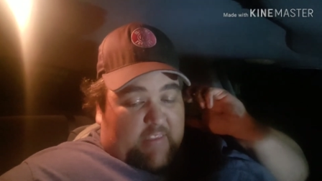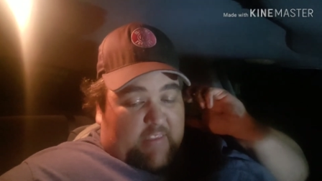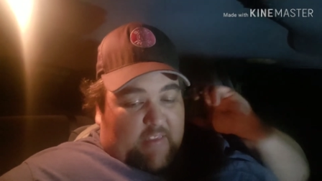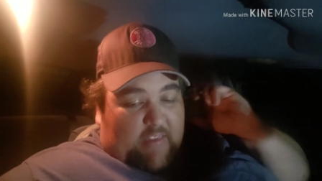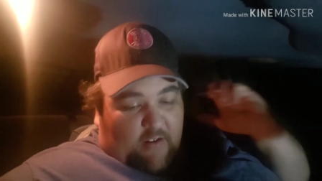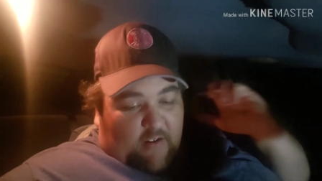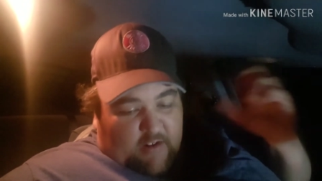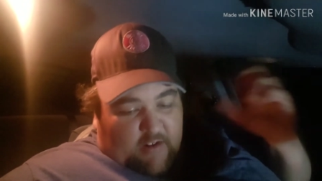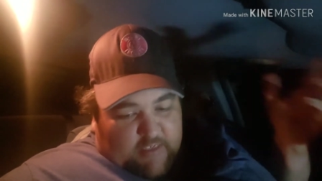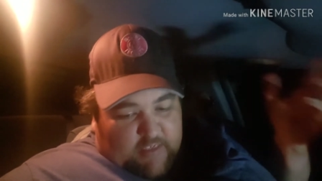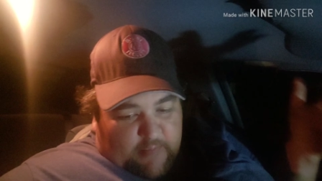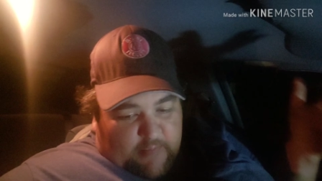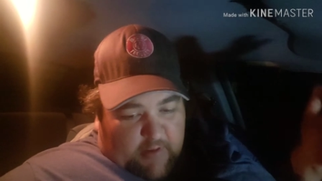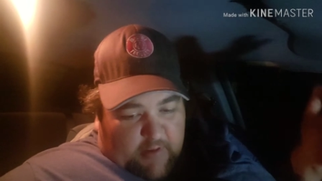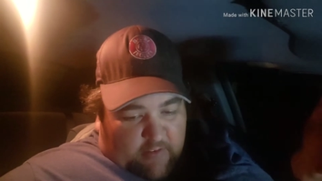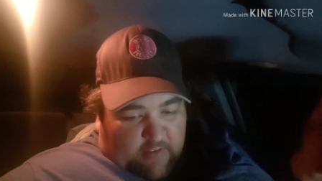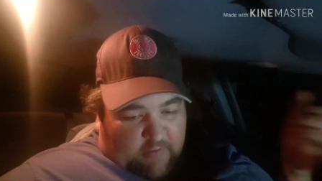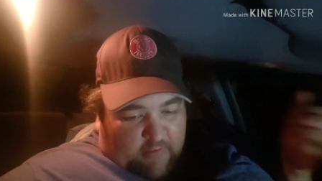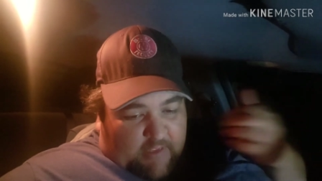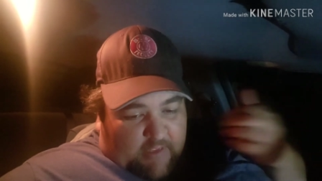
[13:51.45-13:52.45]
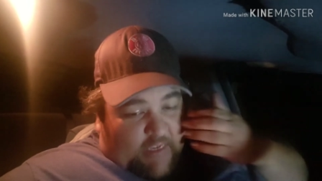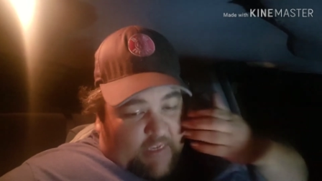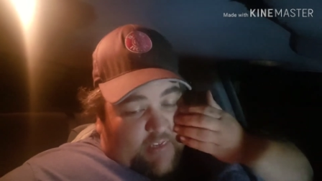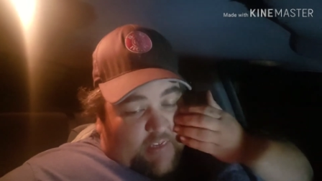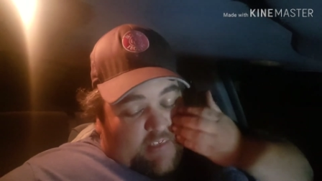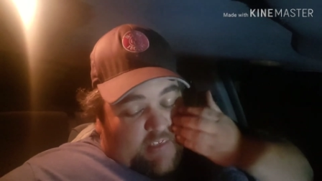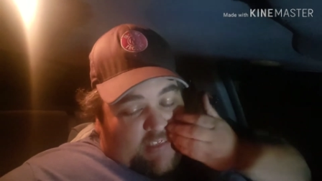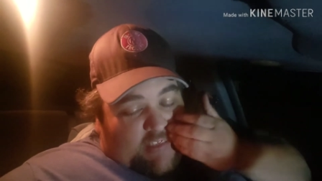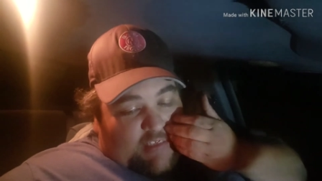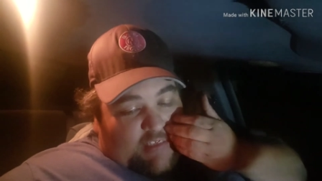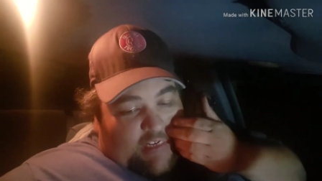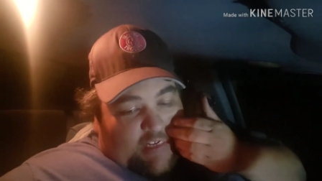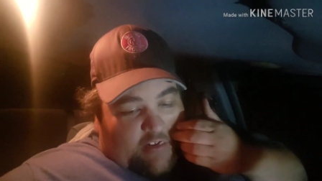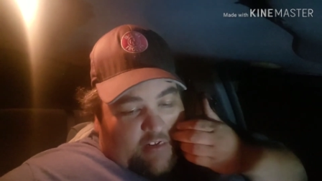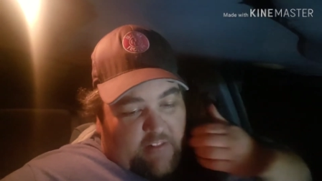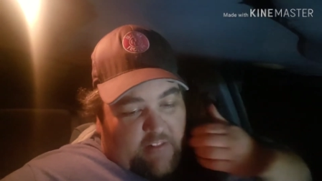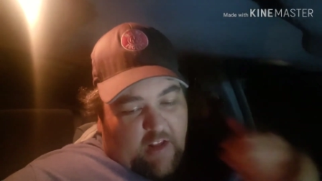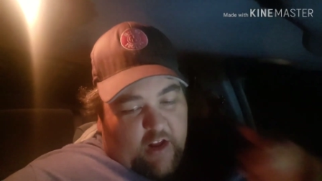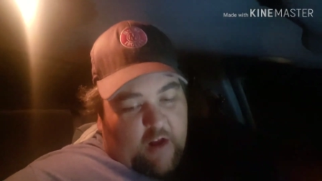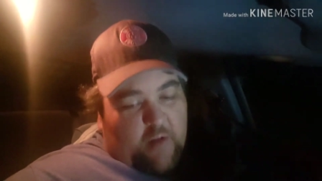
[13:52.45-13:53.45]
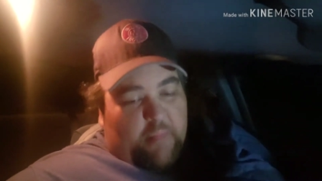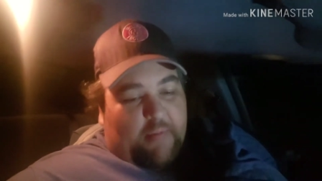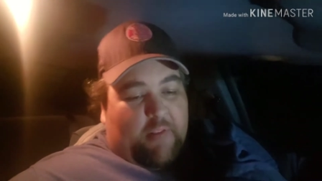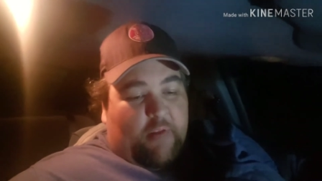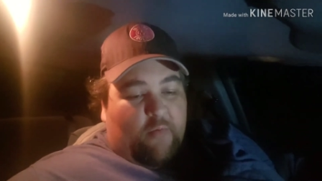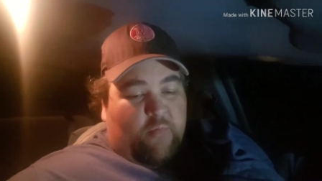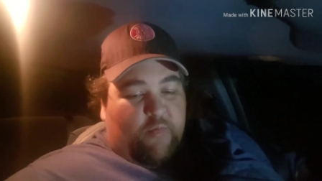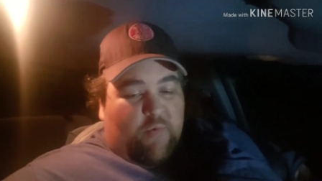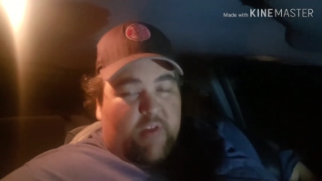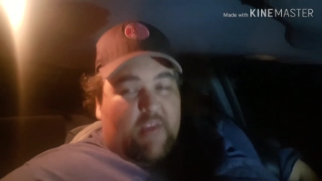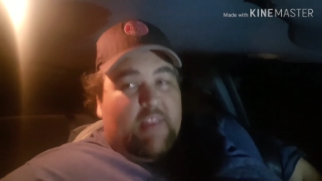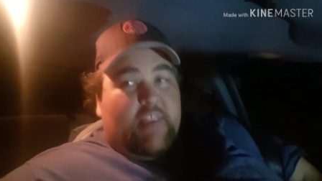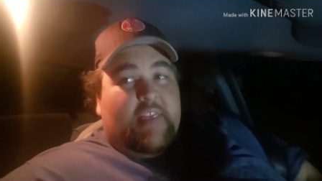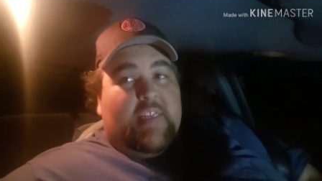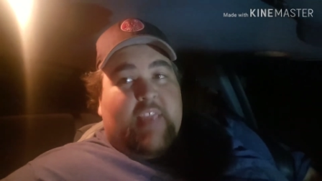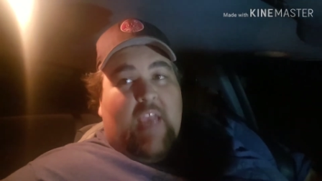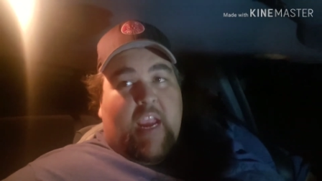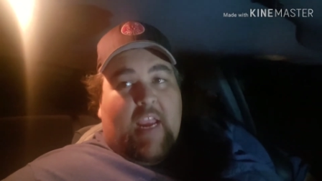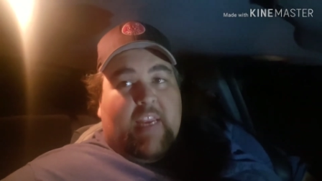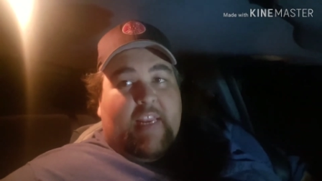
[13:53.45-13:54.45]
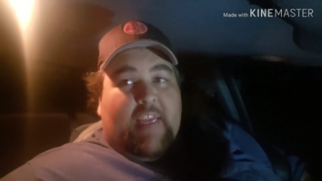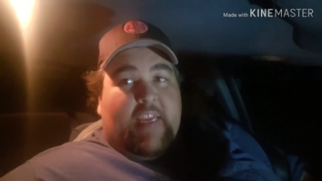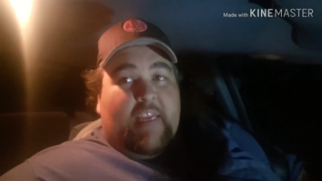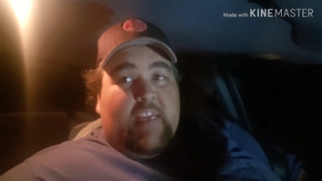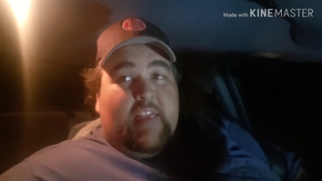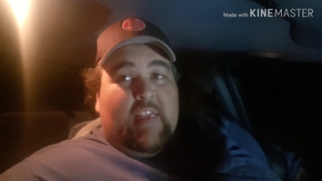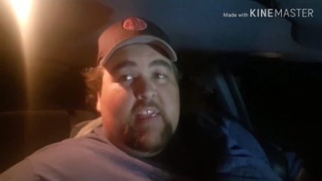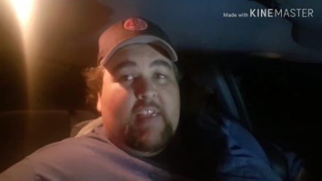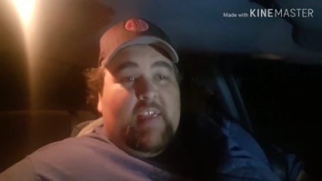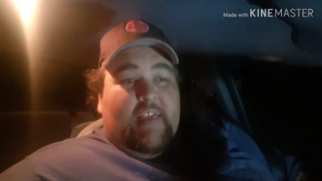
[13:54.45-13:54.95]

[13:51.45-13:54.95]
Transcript: There are some other leaks here and there, but they're really tiny,